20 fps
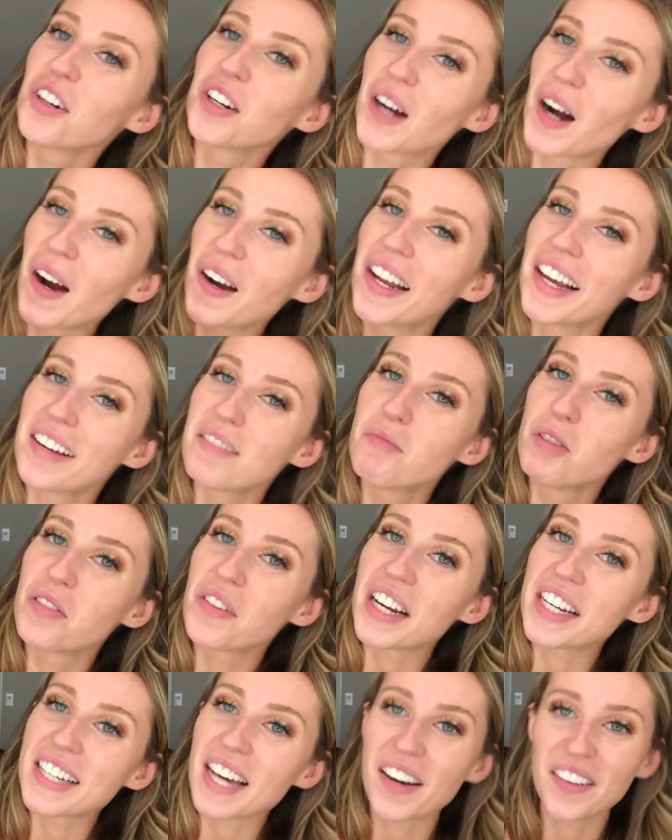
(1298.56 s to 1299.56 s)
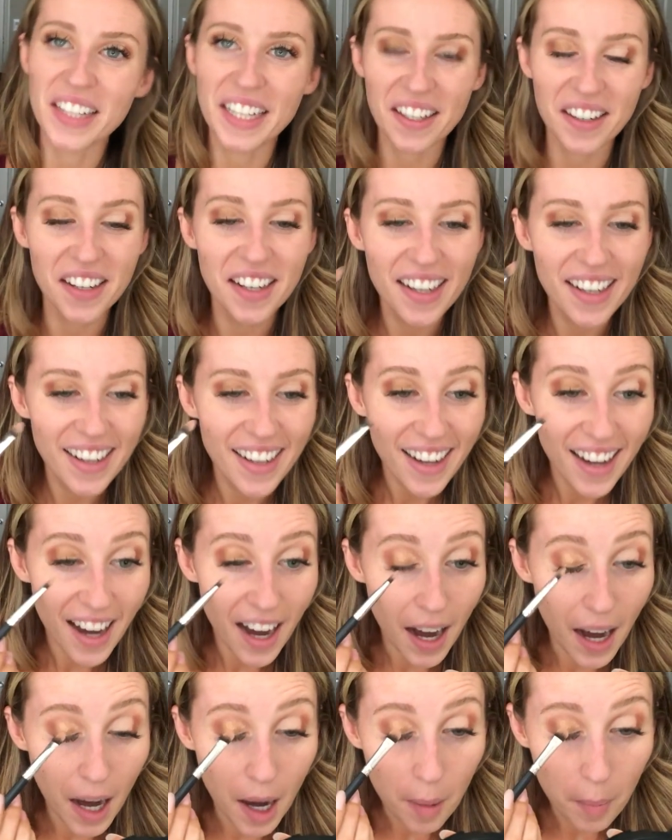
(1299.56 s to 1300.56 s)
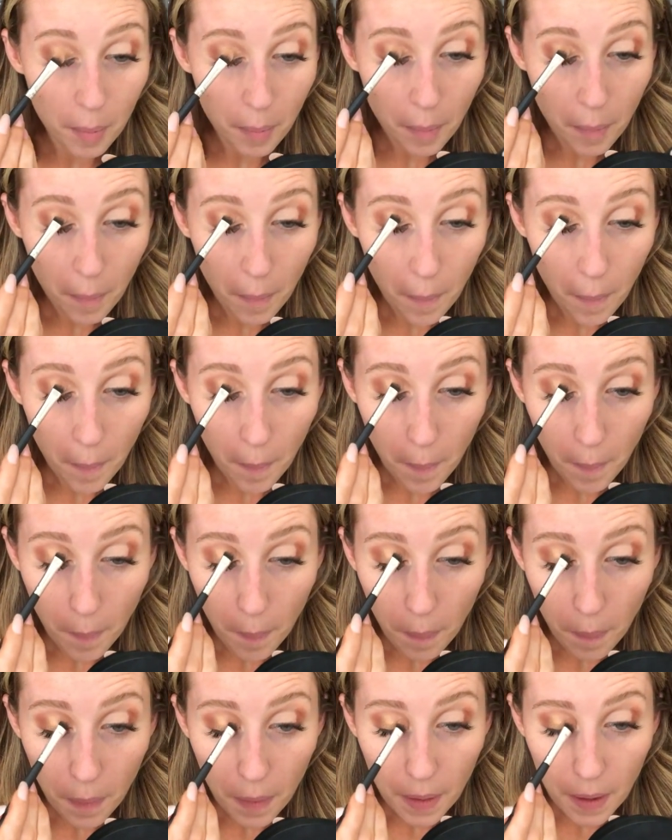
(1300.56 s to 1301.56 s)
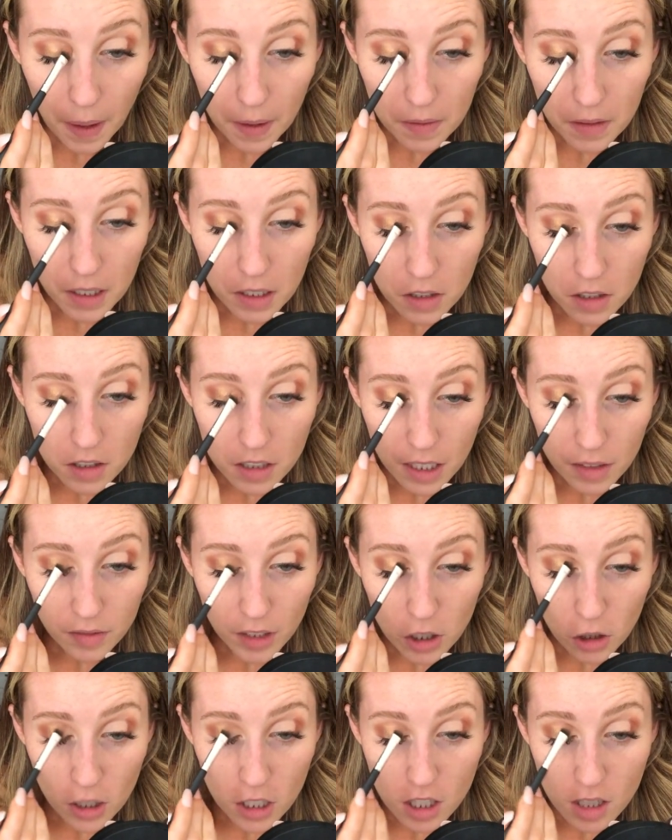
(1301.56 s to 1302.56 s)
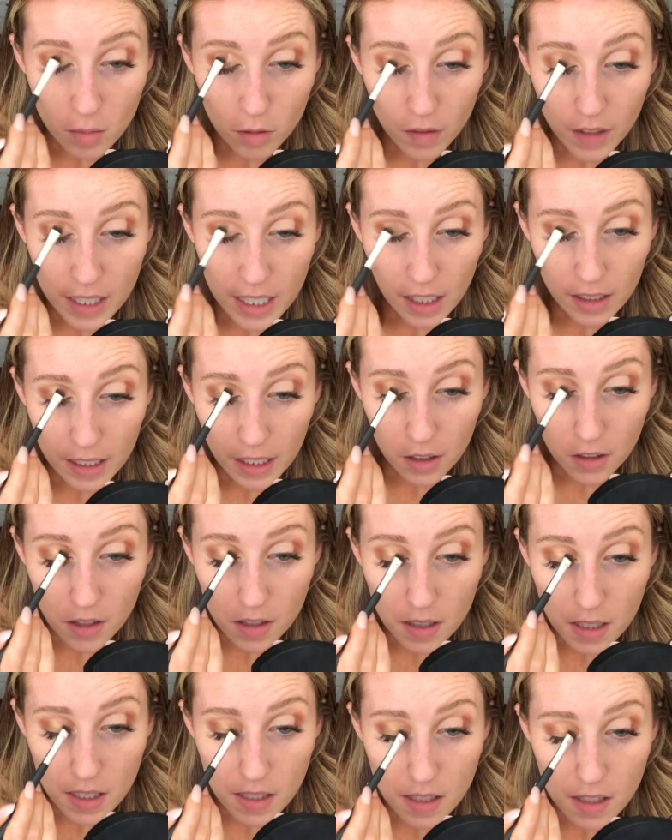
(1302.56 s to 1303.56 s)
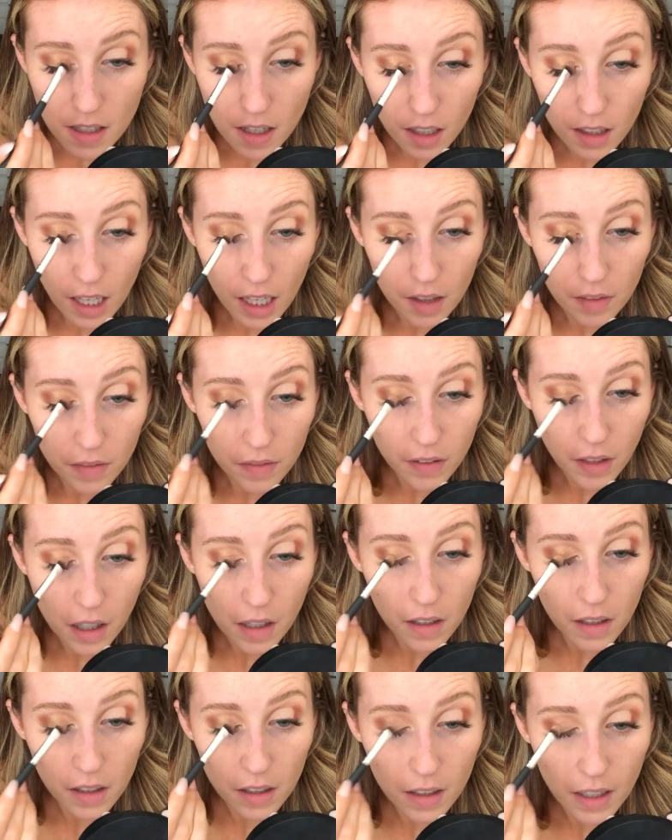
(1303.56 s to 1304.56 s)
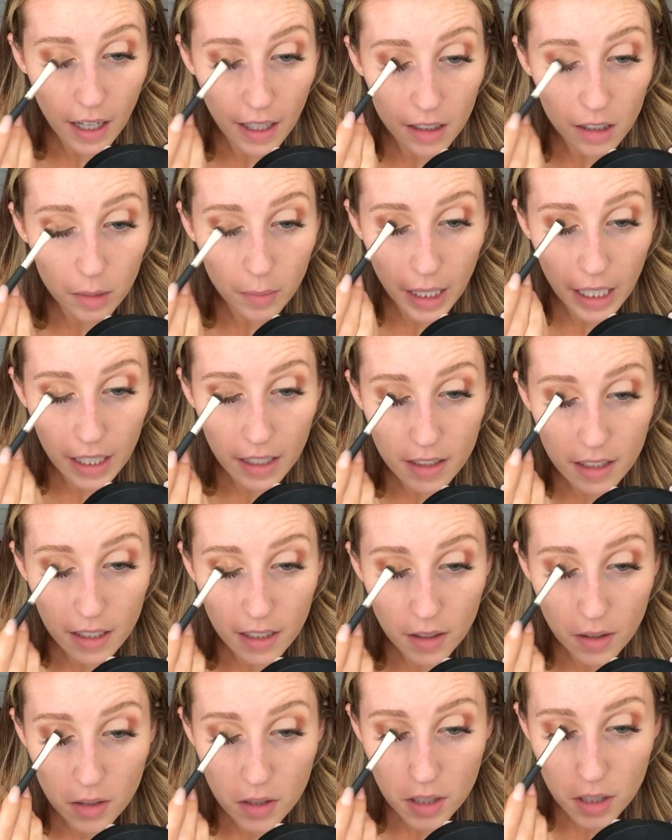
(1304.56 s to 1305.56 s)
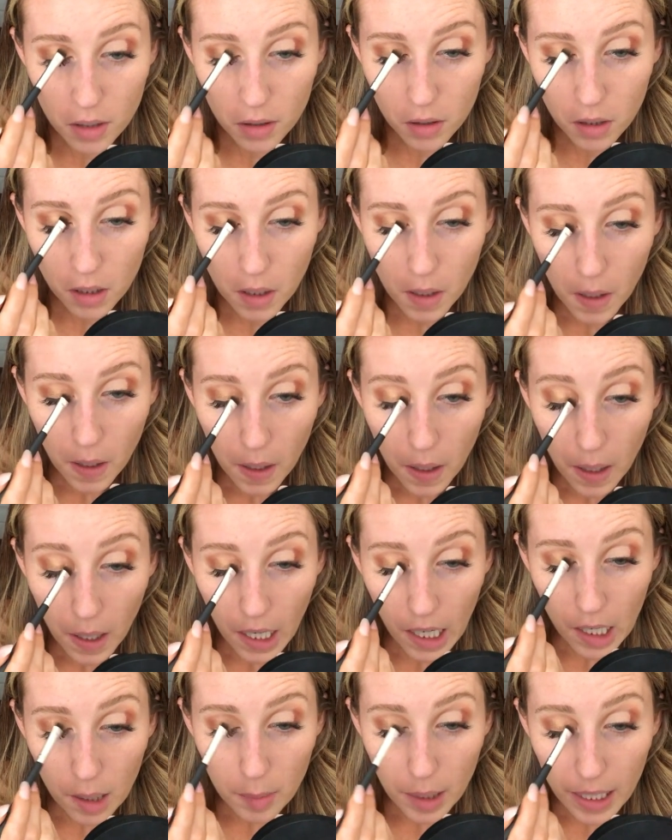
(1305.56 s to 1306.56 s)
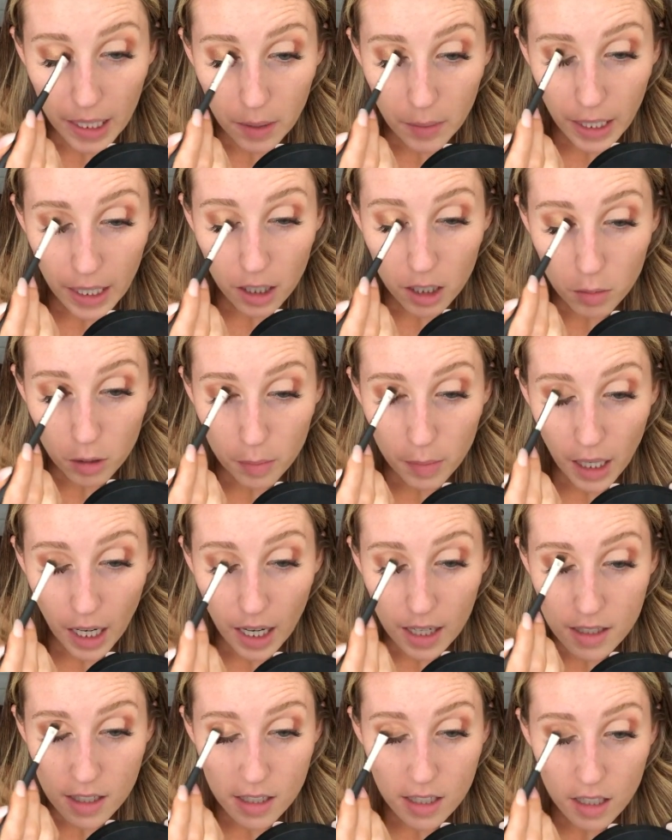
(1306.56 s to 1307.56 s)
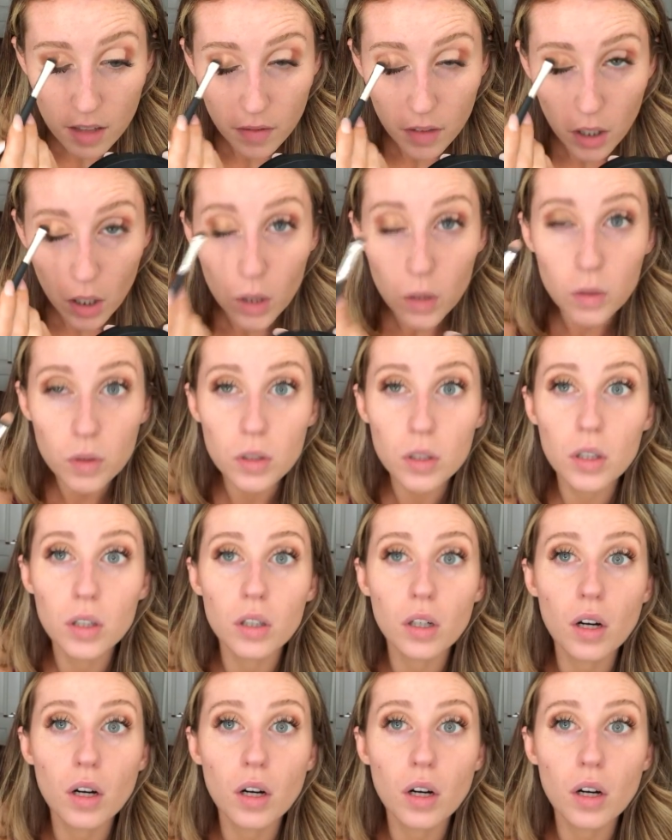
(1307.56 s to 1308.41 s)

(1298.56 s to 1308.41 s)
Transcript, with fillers: regarding moving down here. Um, I really shouldn't say frustrations moving down here, just it's a lot of acclimating to get used to. Um, anyway, on a more positive note,